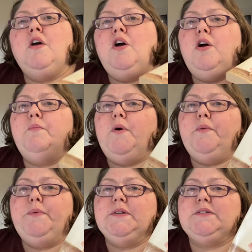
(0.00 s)
her
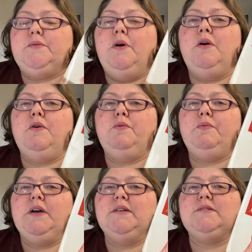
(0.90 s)
purpose
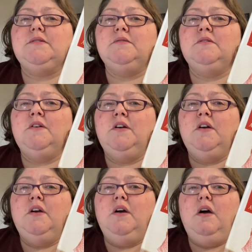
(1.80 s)
was
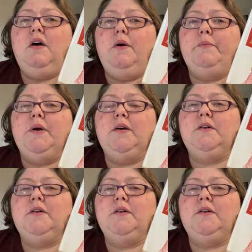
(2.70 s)
um,